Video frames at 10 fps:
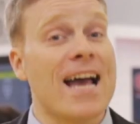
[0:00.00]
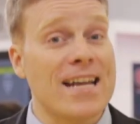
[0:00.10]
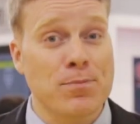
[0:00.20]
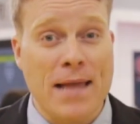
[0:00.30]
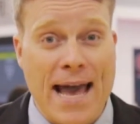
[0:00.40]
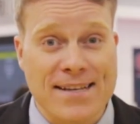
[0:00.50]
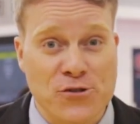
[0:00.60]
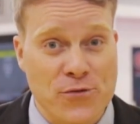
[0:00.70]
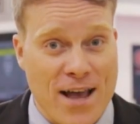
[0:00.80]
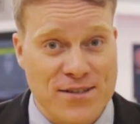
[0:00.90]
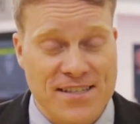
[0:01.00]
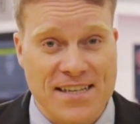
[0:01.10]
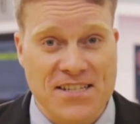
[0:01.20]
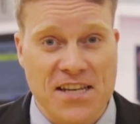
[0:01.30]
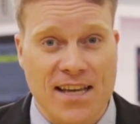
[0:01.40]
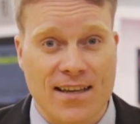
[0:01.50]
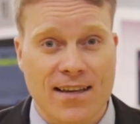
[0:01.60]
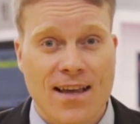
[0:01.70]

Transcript: Chinaplas 2016,